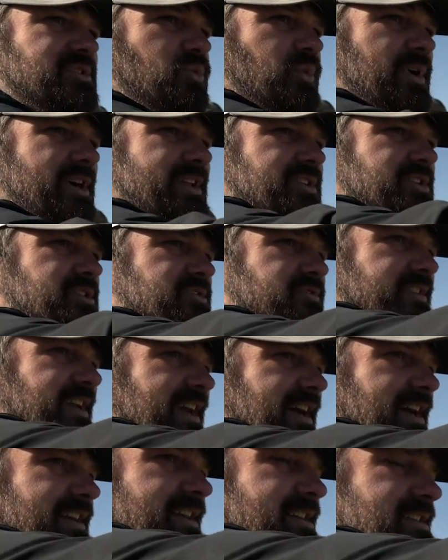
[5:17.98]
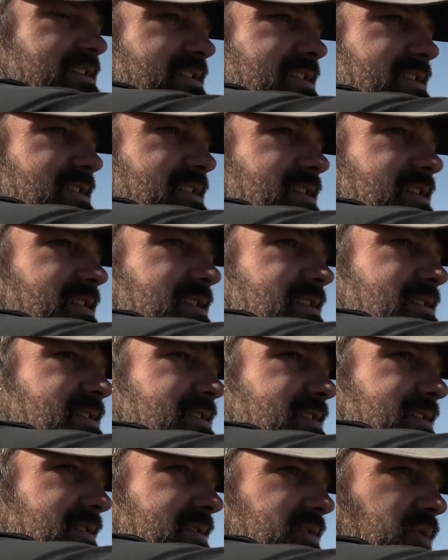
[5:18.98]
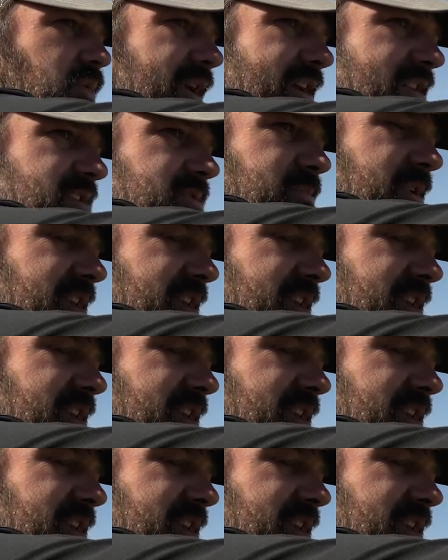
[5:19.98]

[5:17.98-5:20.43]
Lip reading: up not only when we're looking at it from a buyer's perspective, but